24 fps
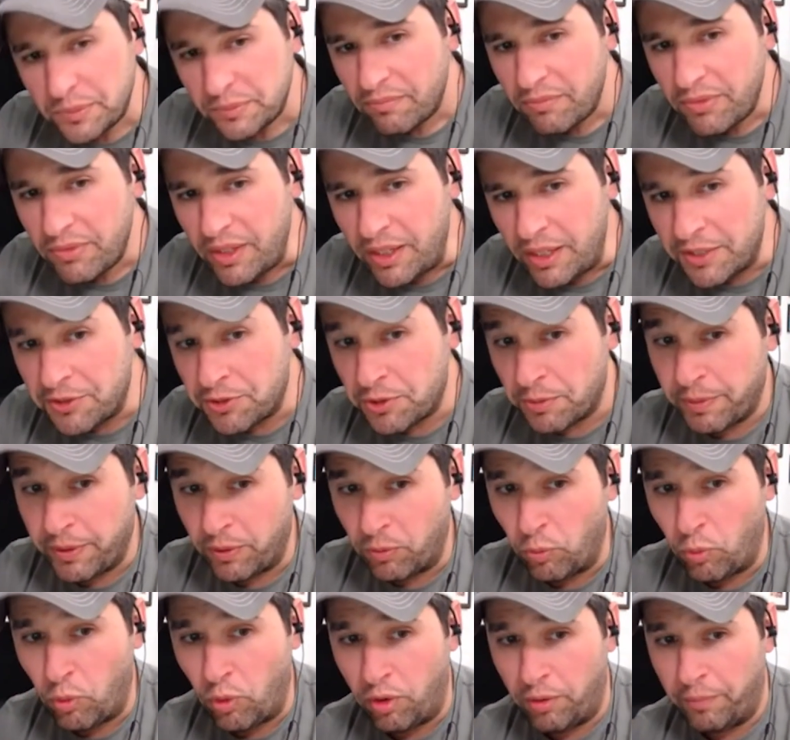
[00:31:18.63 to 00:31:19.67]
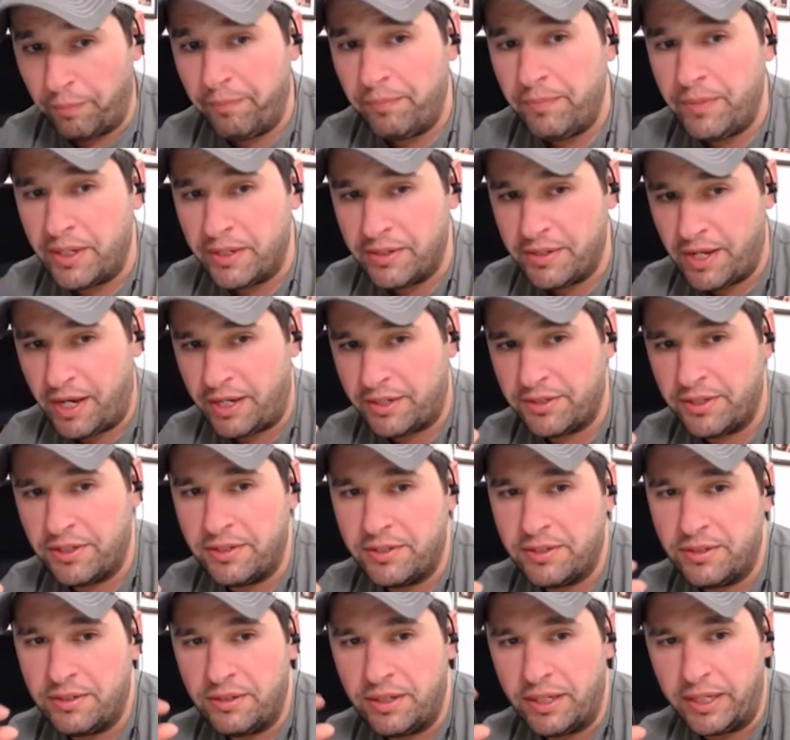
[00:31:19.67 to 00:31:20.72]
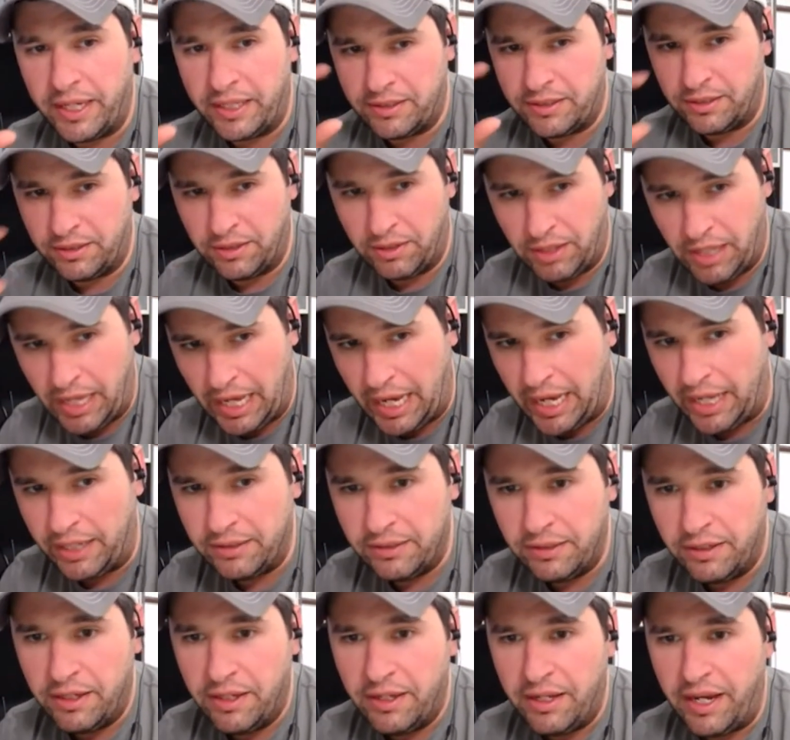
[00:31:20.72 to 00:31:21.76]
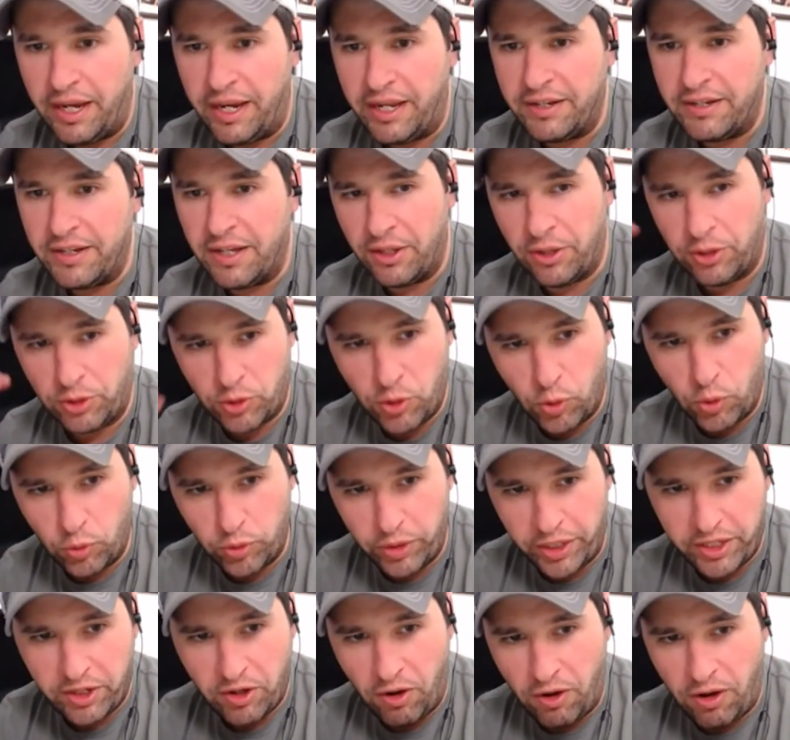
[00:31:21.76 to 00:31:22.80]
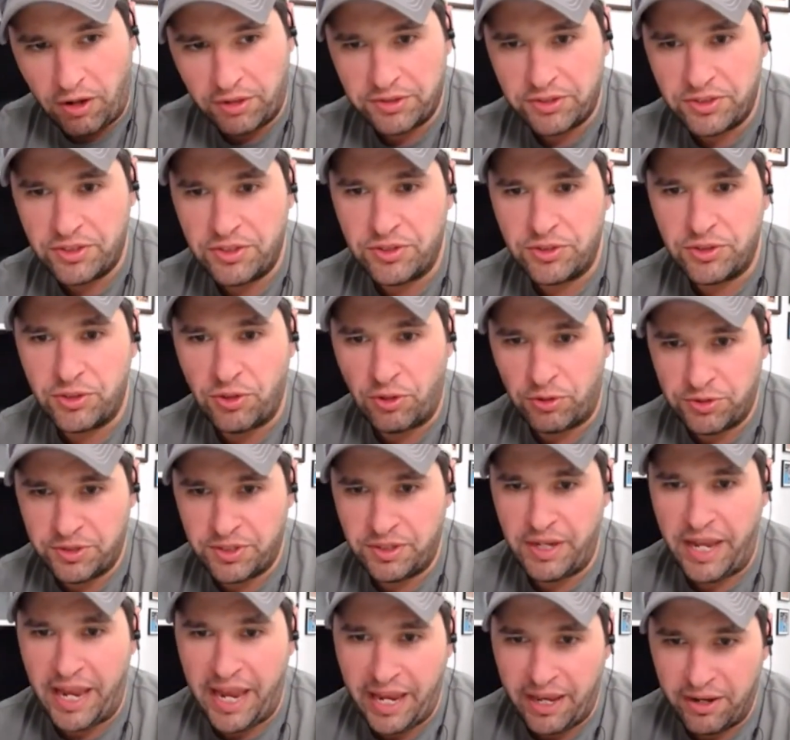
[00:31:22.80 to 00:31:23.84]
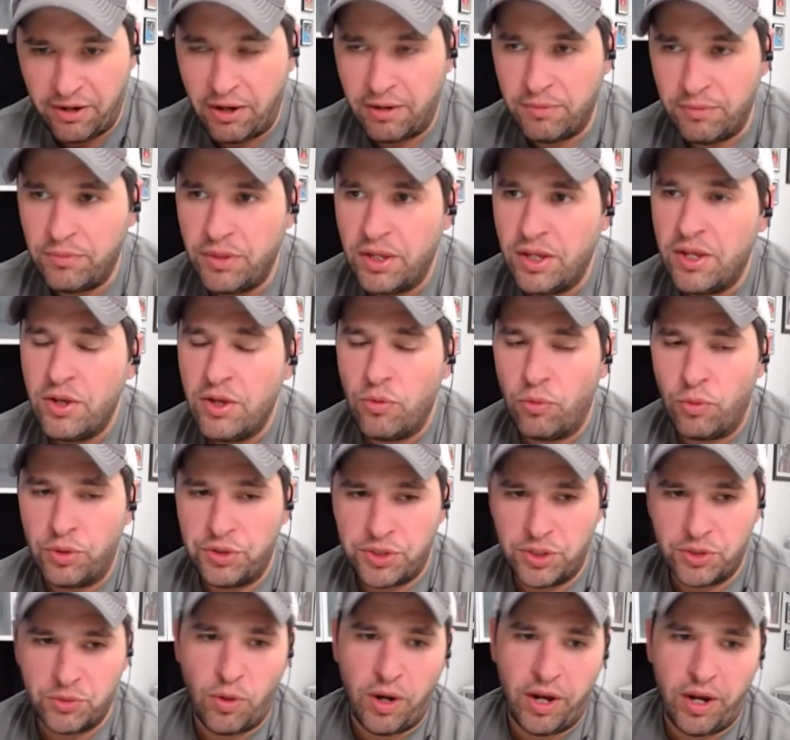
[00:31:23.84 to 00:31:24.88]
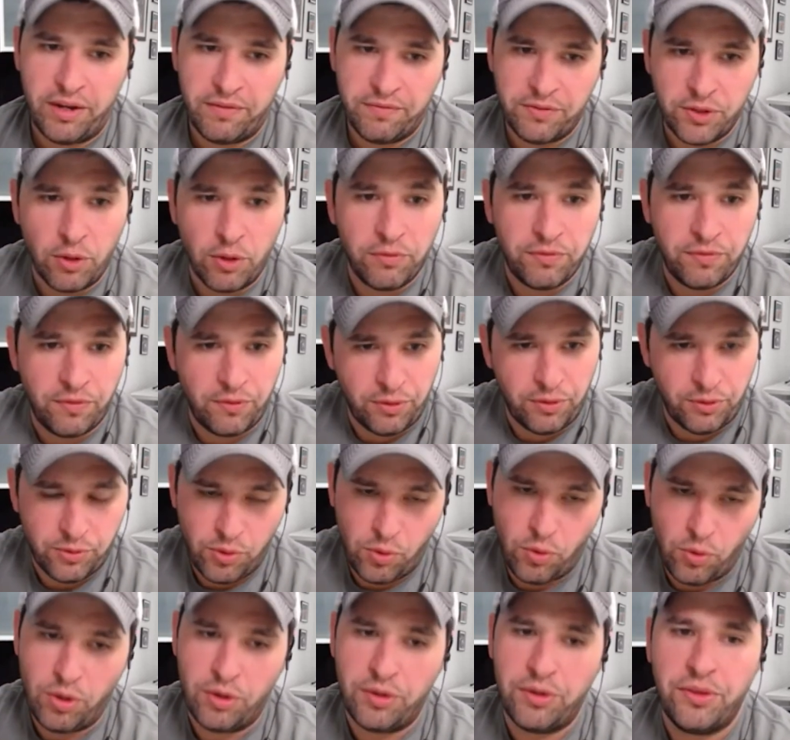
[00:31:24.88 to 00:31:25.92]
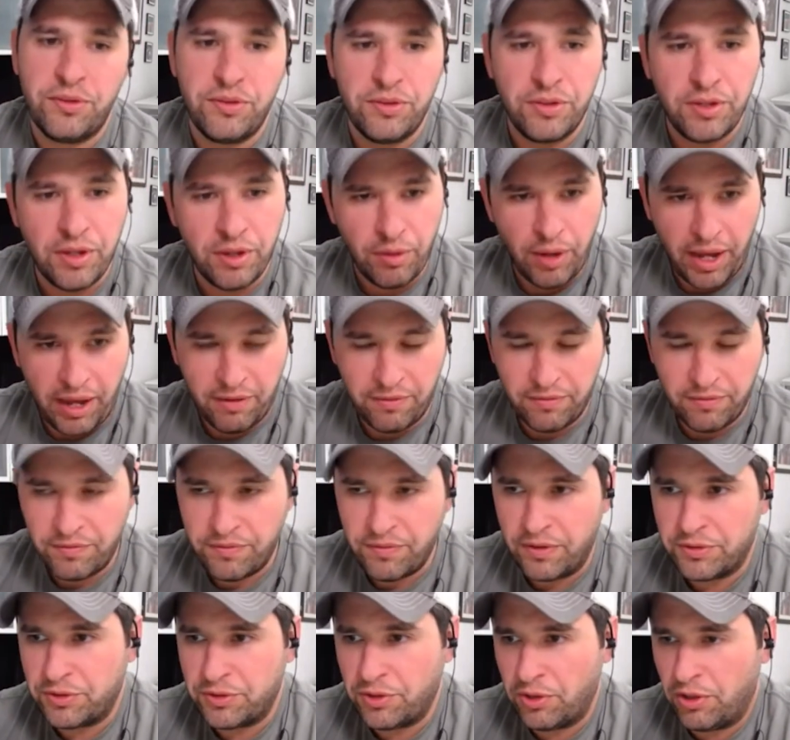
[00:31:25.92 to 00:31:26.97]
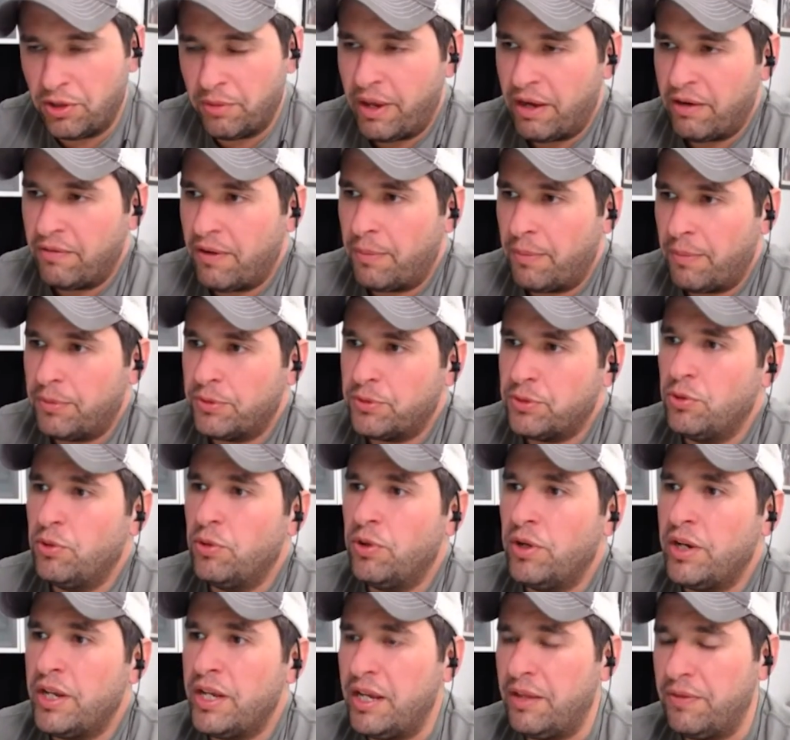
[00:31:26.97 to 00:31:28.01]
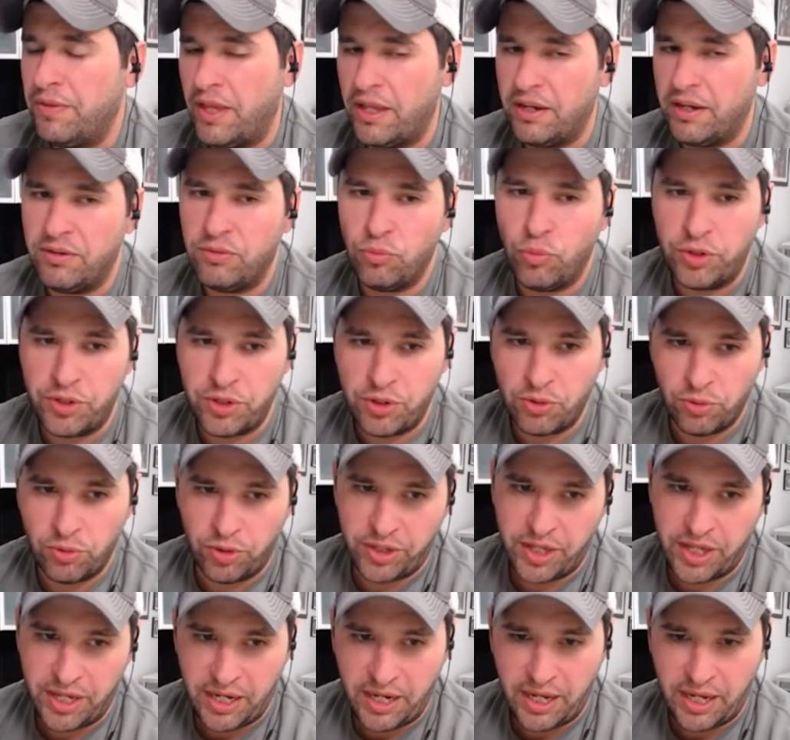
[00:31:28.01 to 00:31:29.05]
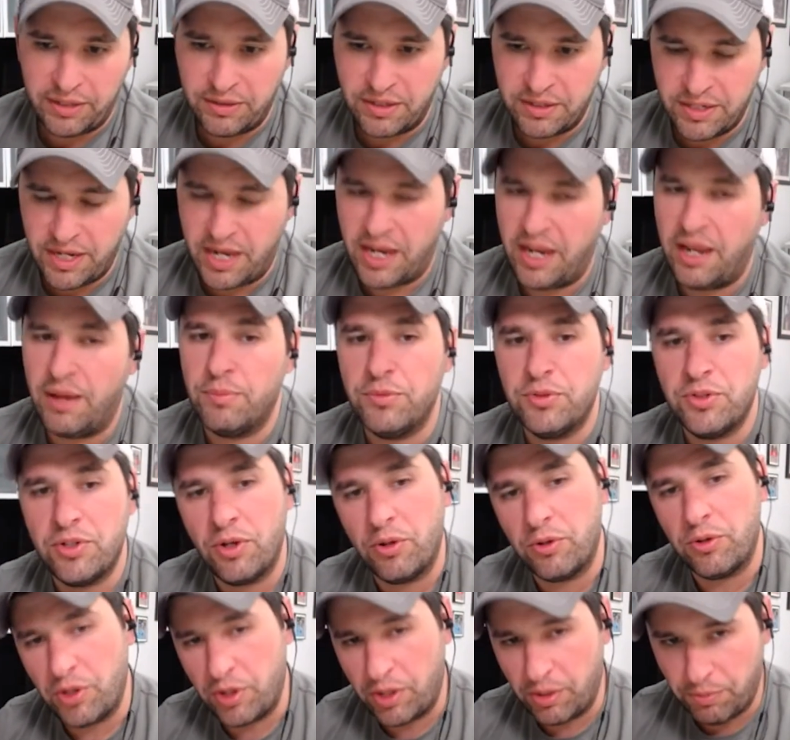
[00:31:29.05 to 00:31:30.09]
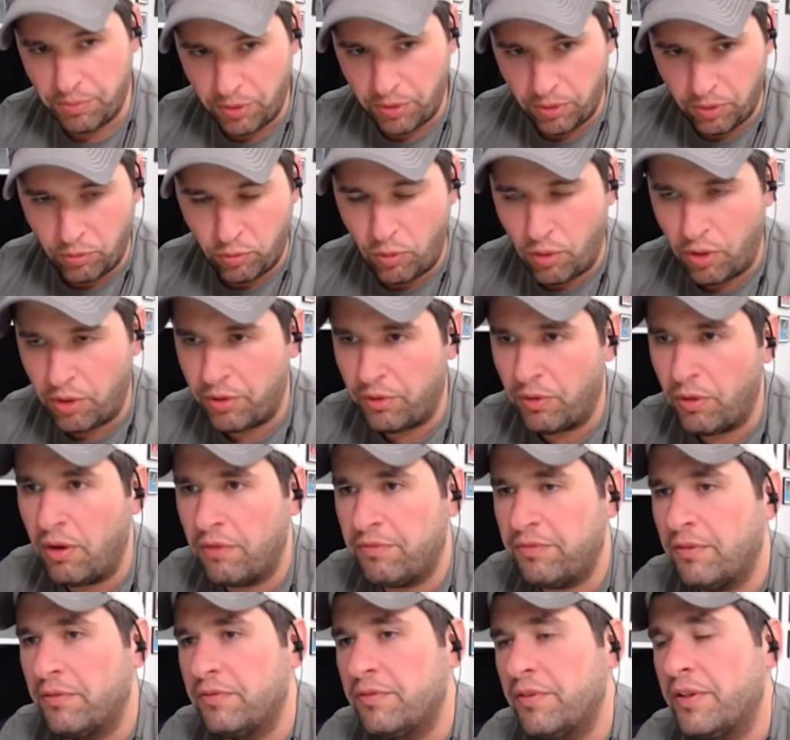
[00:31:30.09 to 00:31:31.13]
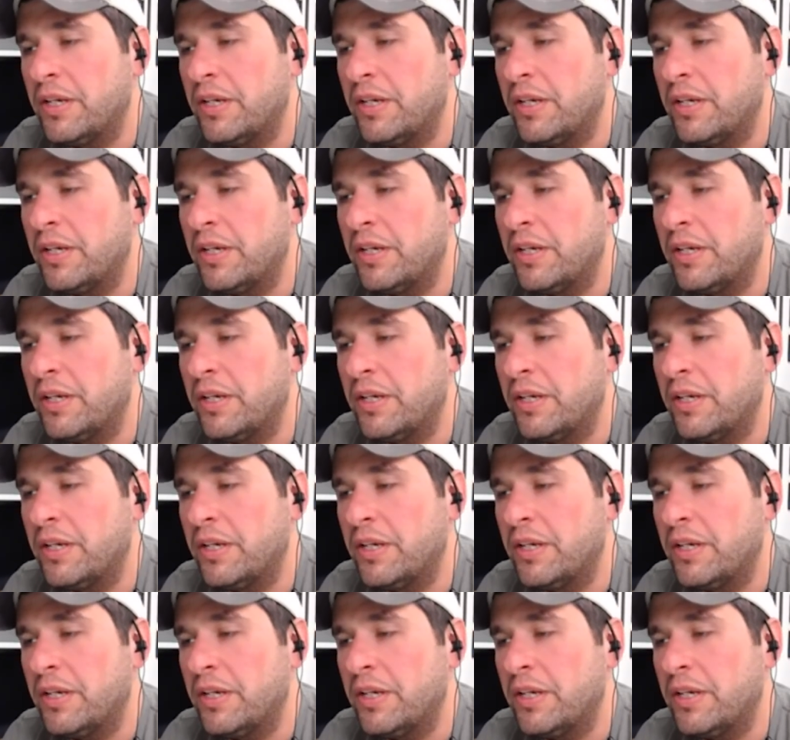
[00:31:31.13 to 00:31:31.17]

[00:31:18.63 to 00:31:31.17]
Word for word: It's a bit warm in Texas. It gets a little hot and uh, the cooling costs start to add up which is why if you go further north, you have a certain amount of opportunity. And then when you're looking at the dams, you know, you can pull water off of it.